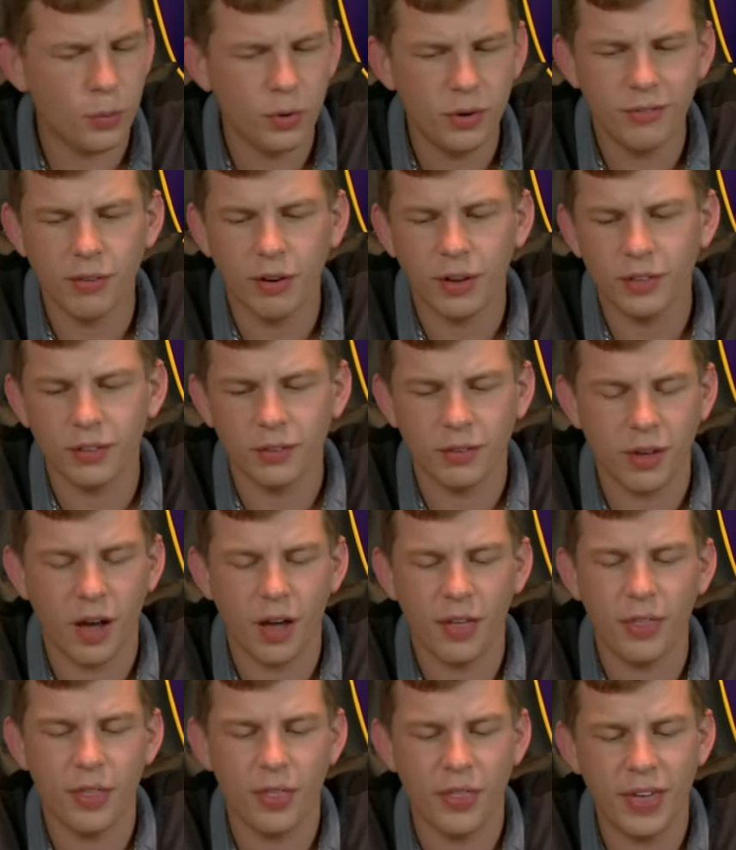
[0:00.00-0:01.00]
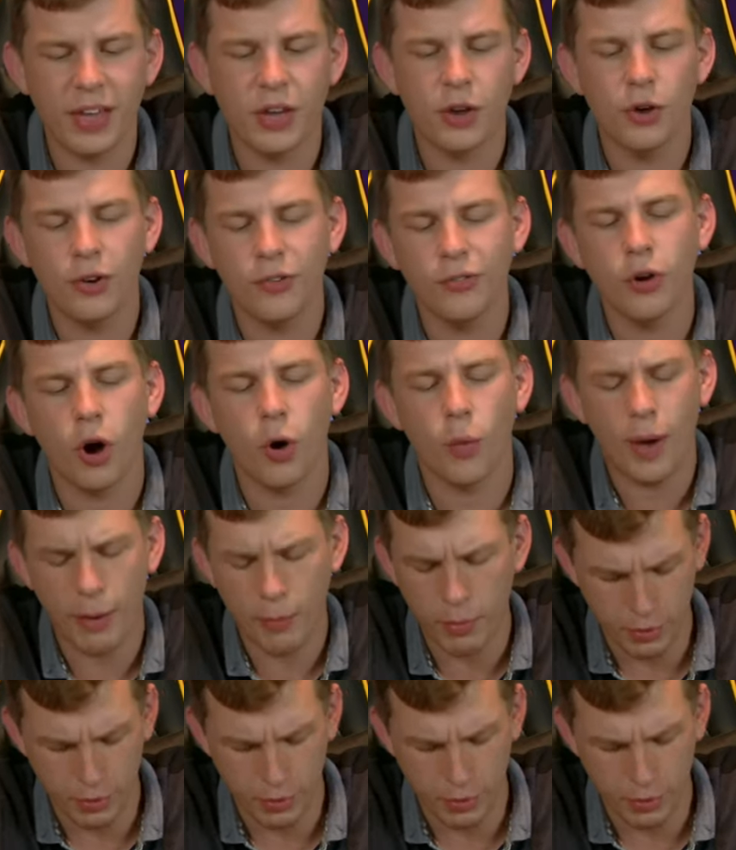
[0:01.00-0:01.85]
I would have liked, they could have got away